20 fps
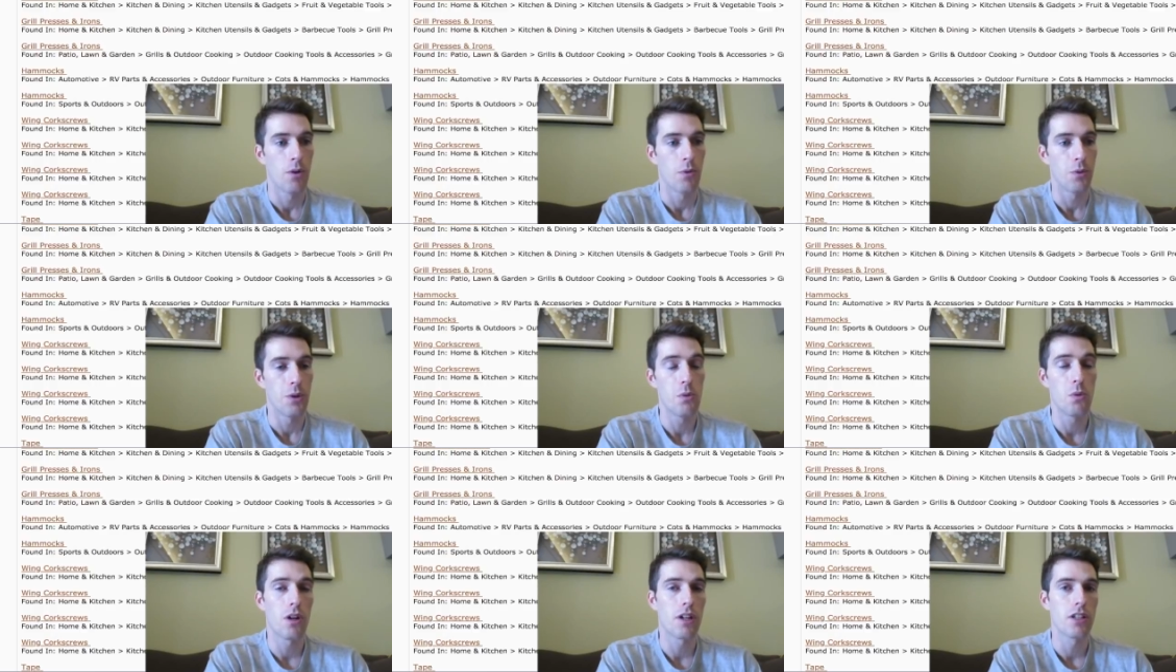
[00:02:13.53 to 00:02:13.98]

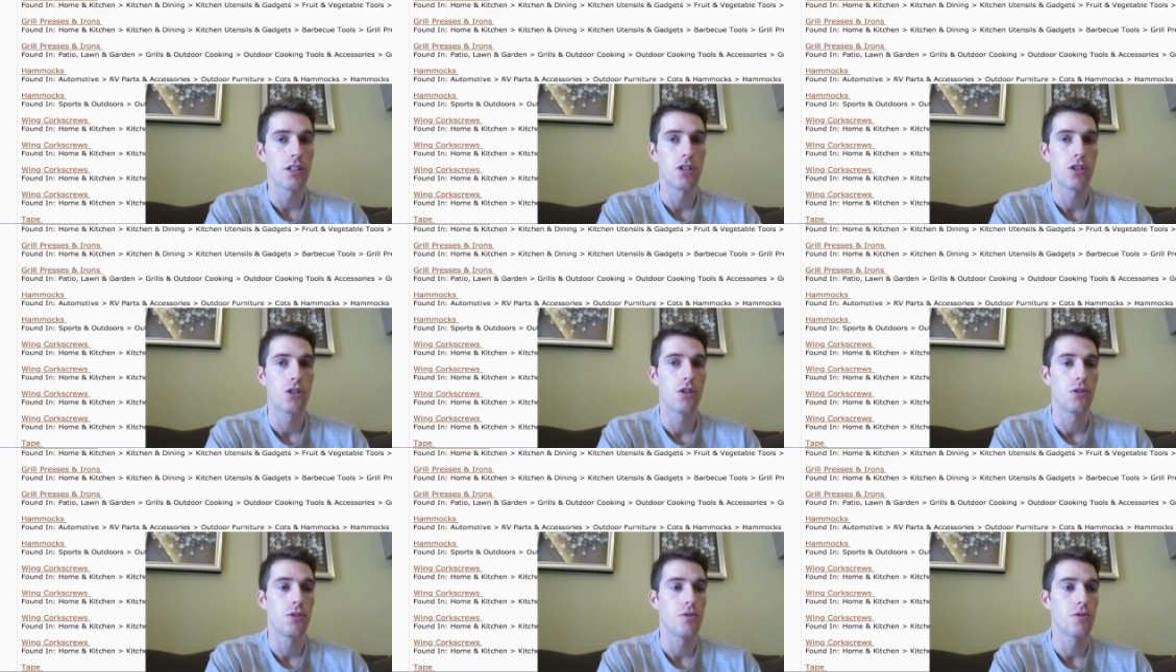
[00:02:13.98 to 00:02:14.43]
We want to
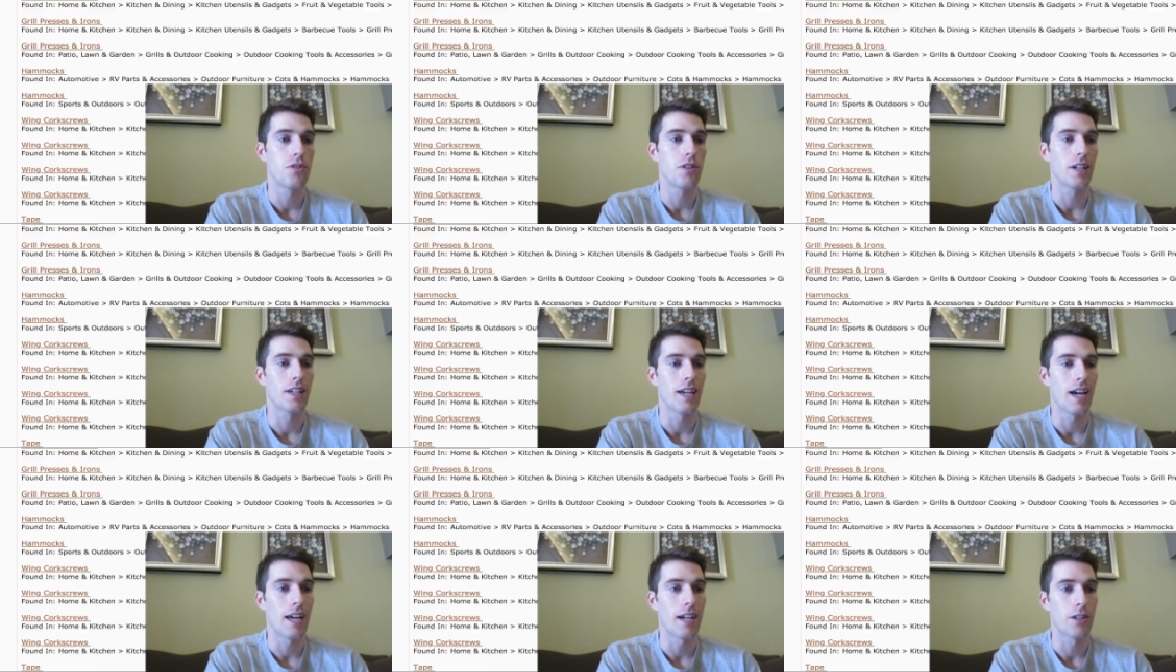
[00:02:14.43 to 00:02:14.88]
choose
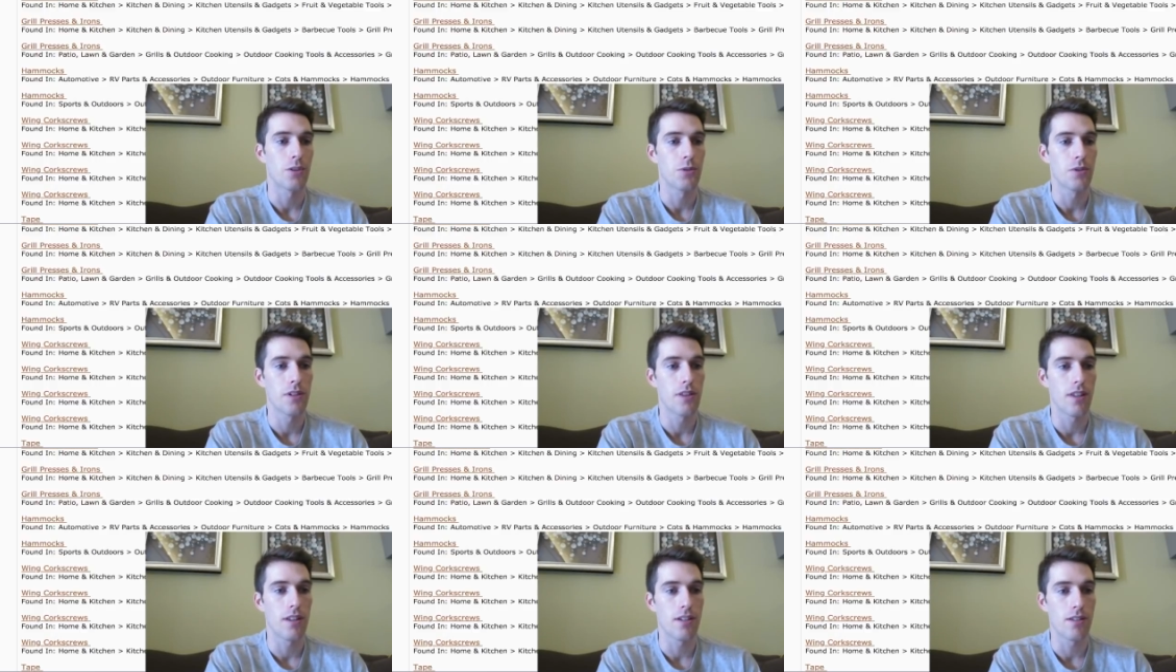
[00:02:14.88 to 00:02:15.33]
the
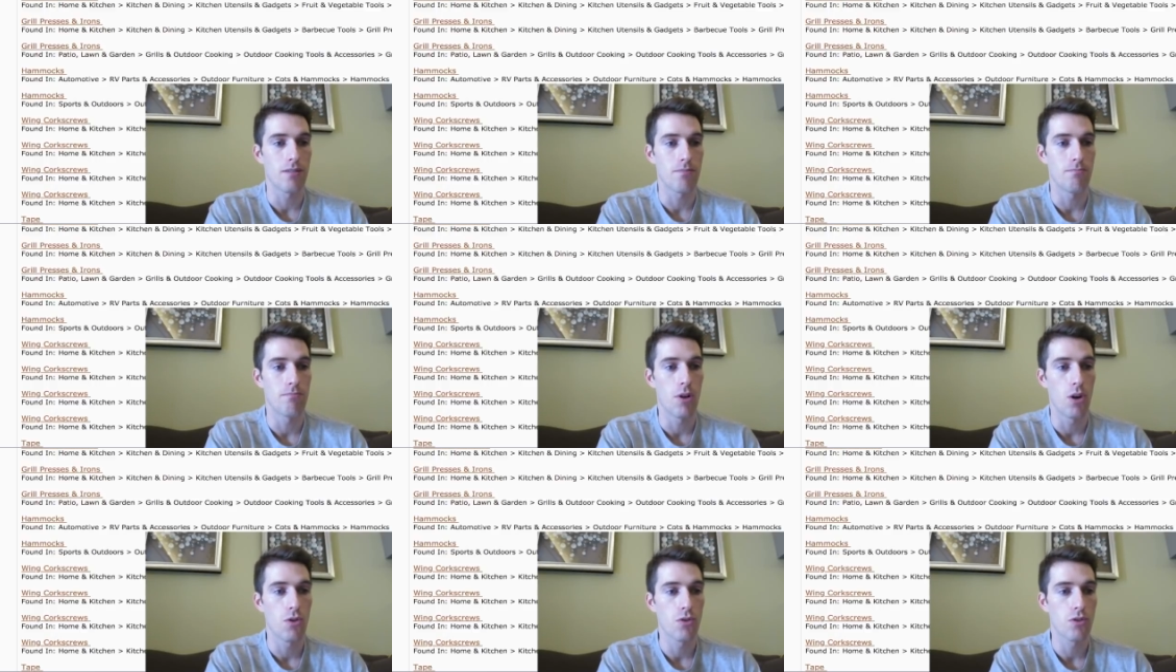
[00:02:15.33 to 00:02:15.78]
category that is
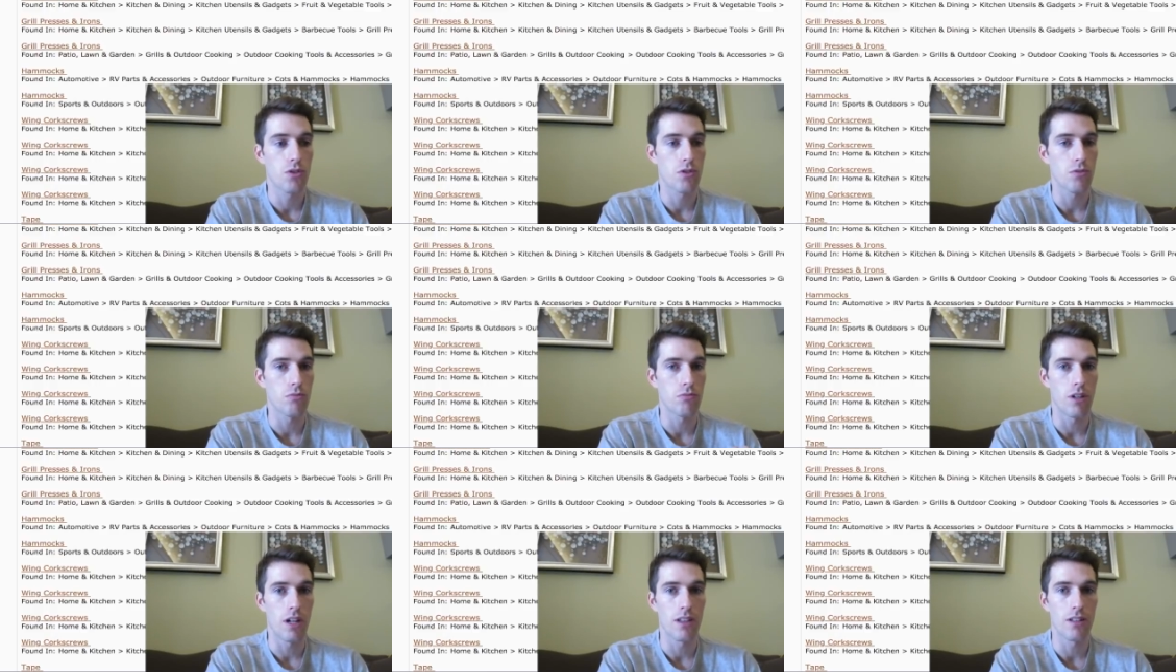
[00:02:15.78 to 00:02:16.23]

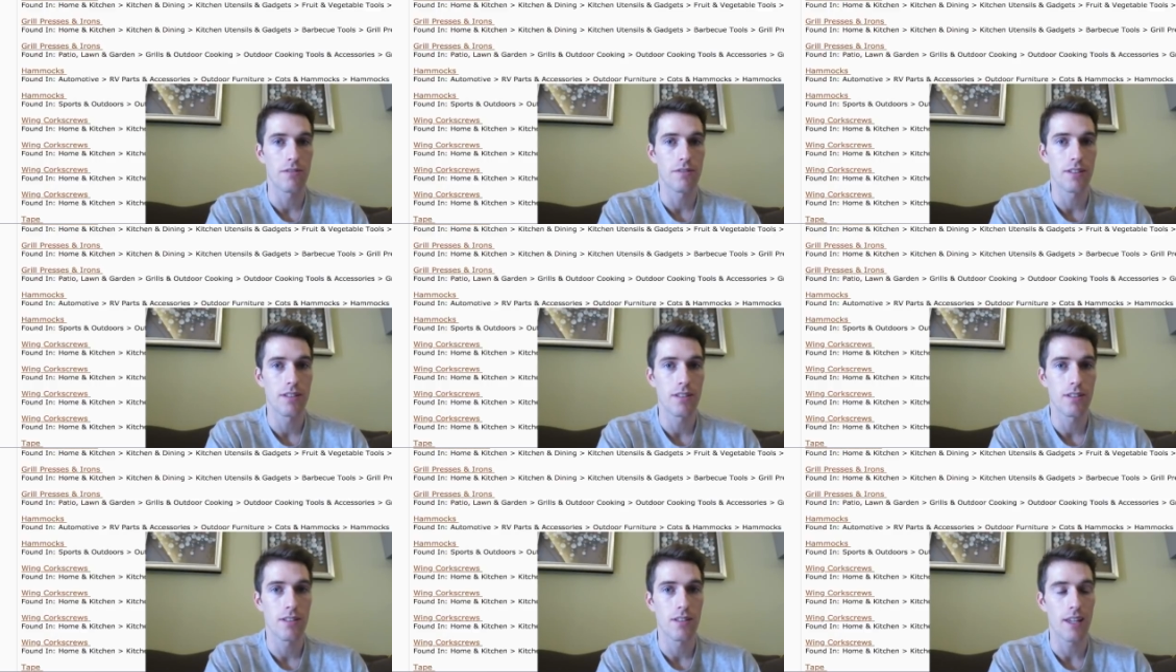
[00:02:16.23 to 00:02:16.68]
most
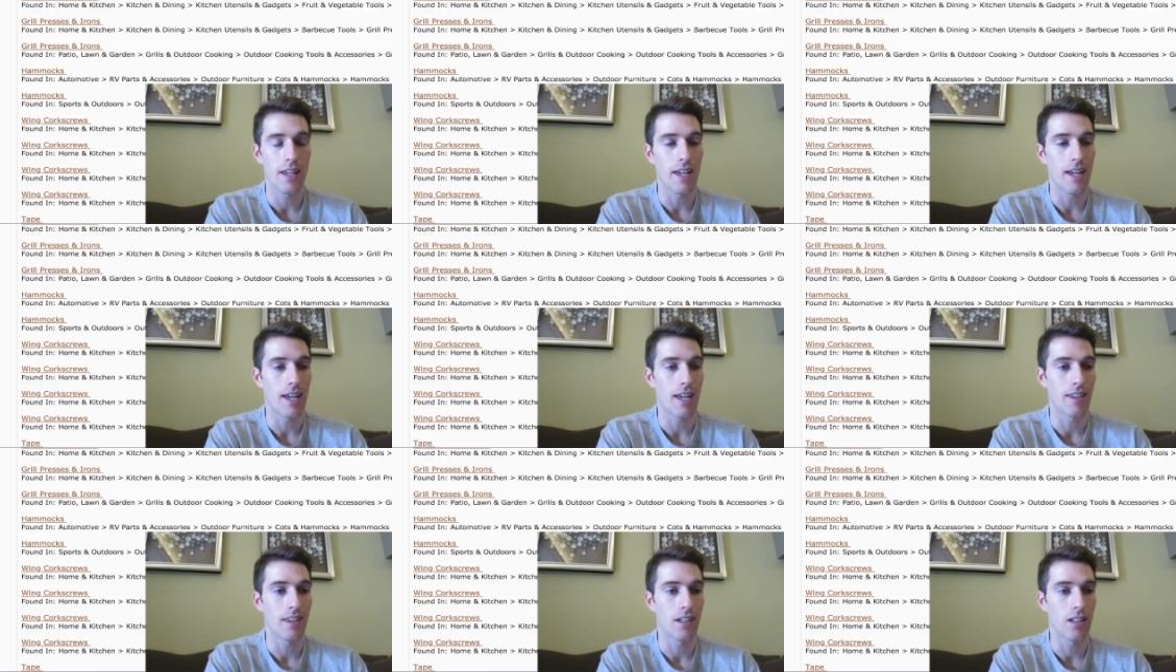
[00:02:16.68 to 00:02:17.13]
relevant
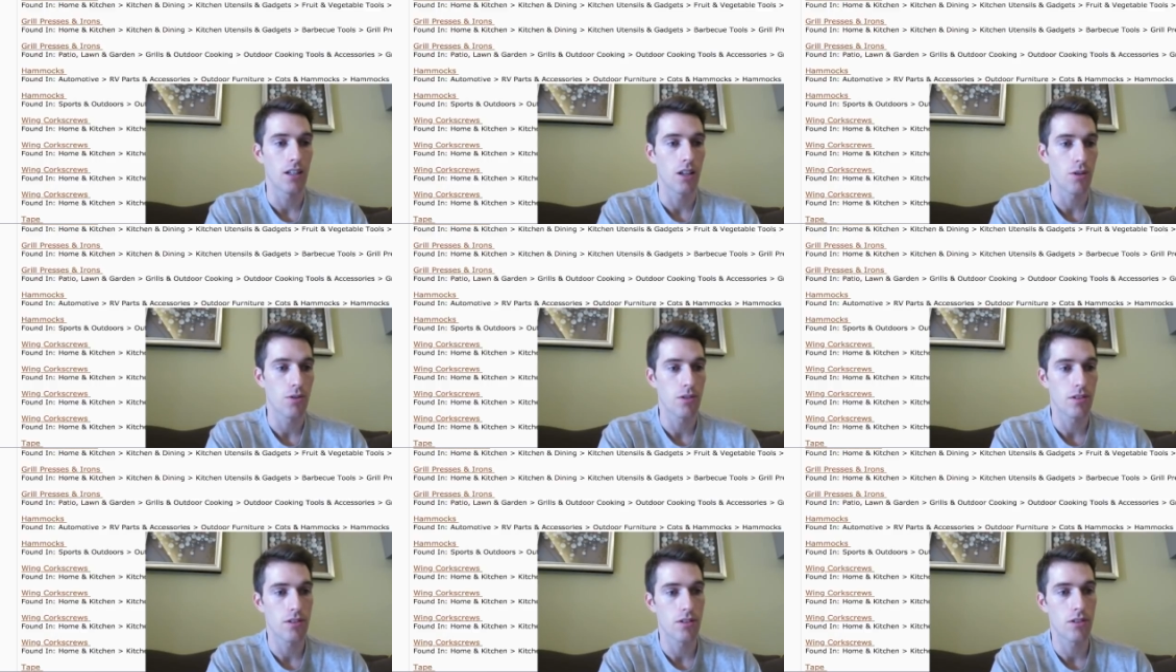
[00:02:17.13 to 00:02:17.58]
and the
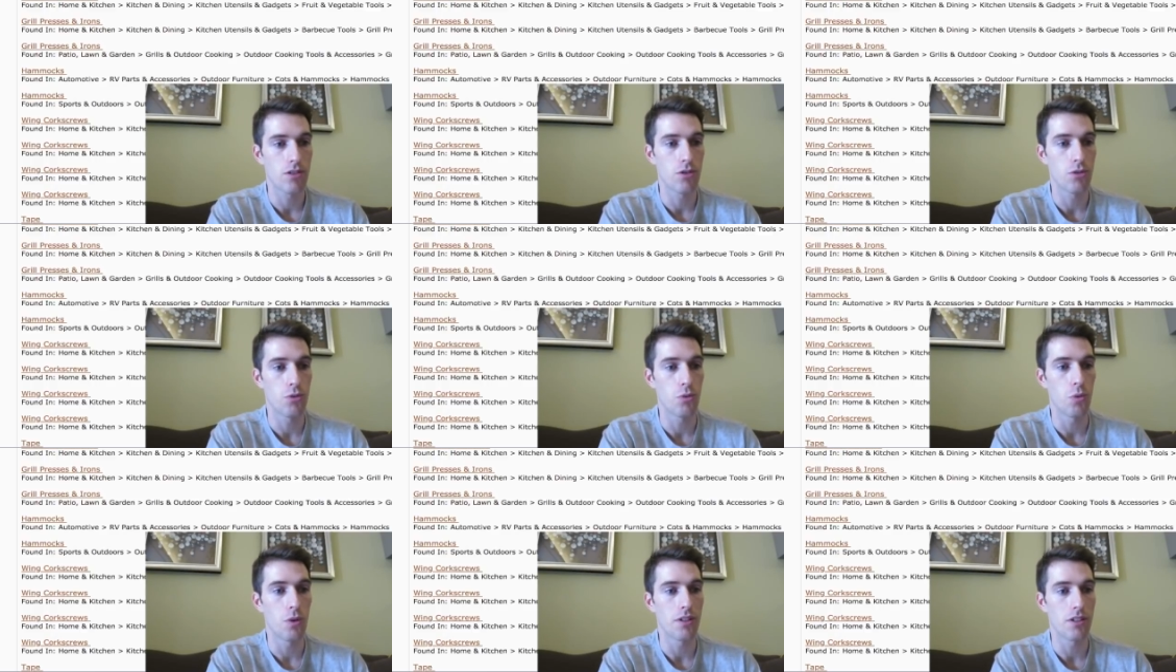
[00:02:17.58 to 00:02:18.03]
closest
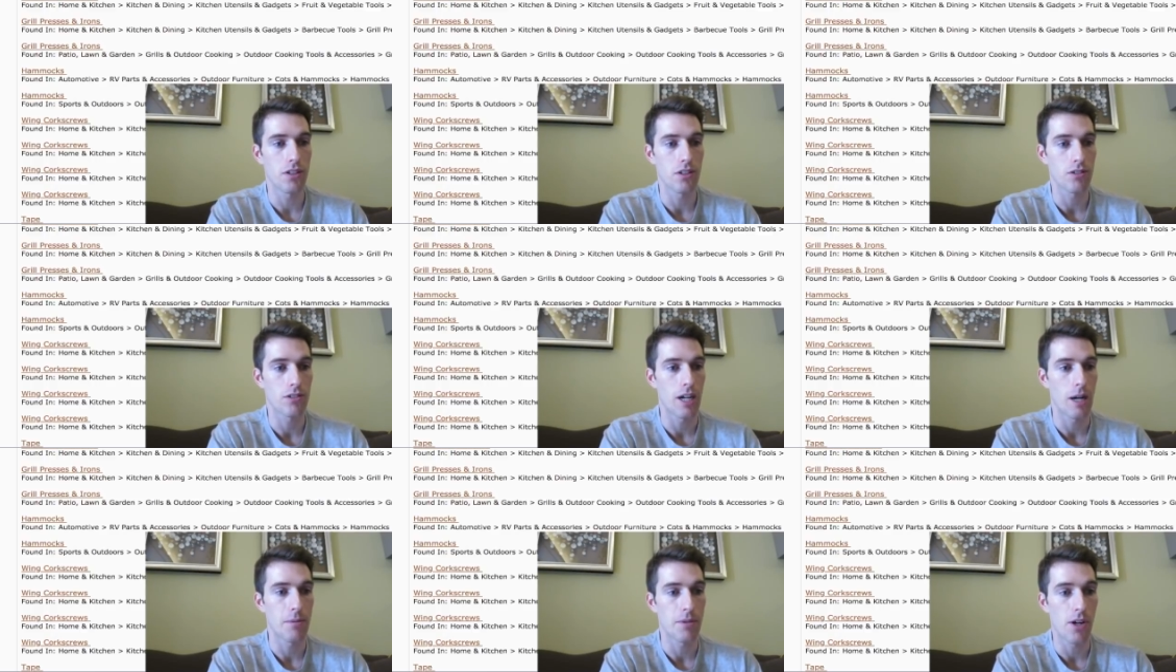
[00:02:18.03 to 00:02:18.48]
to what
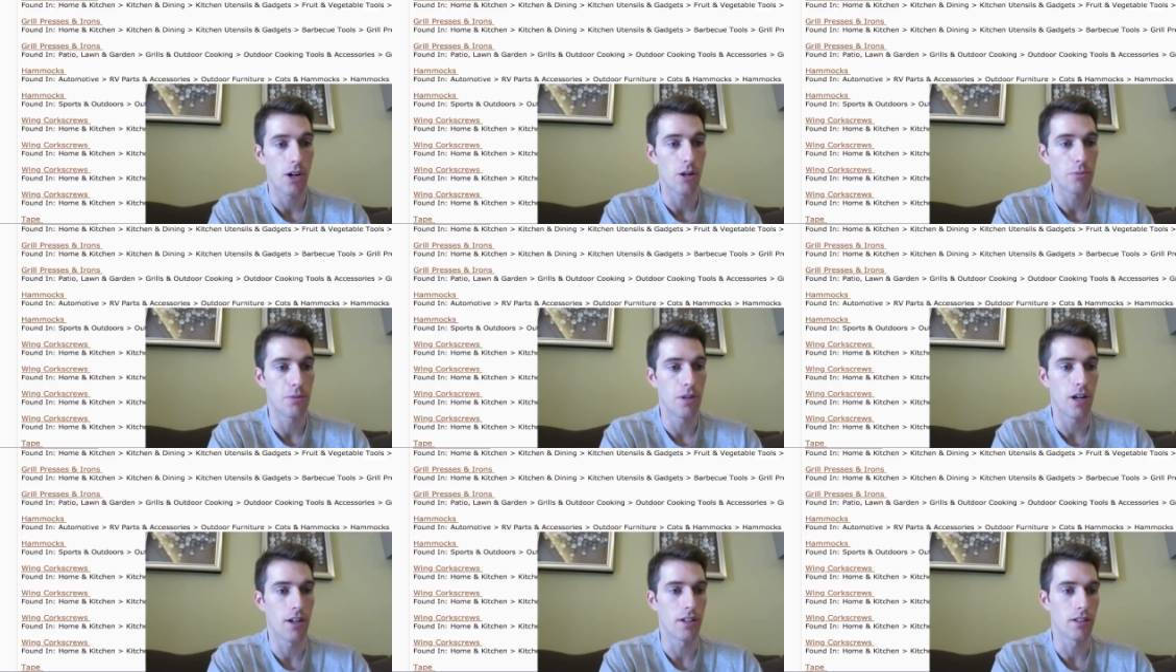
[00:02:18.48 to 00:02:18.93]
describes our
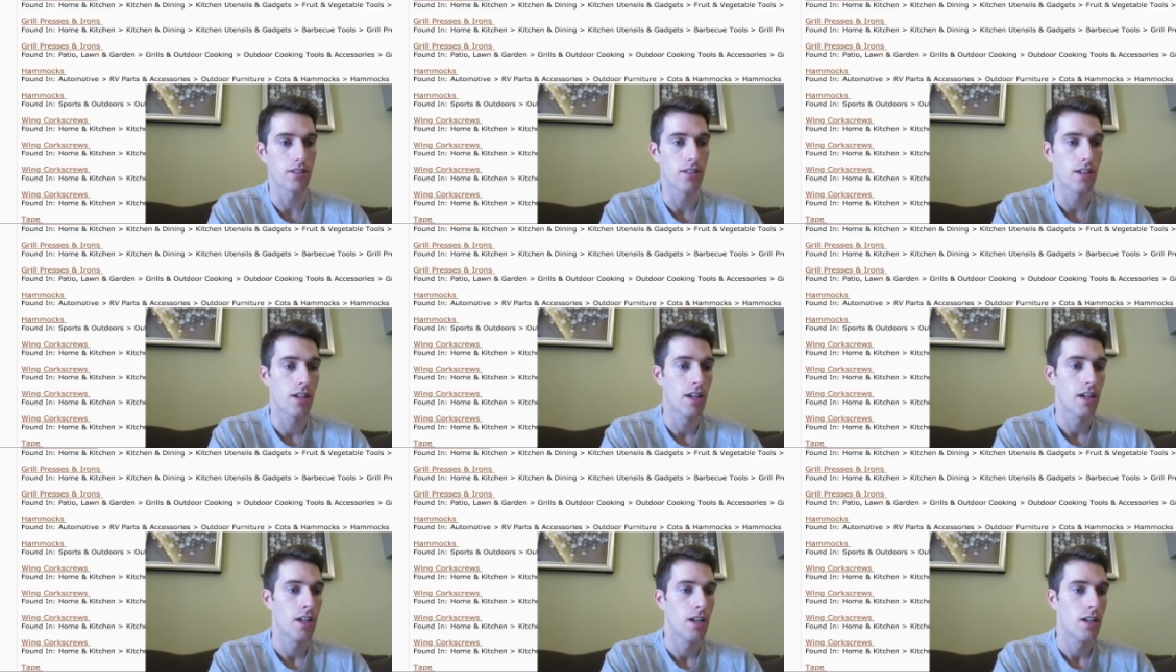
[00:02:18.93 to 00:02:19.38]
product.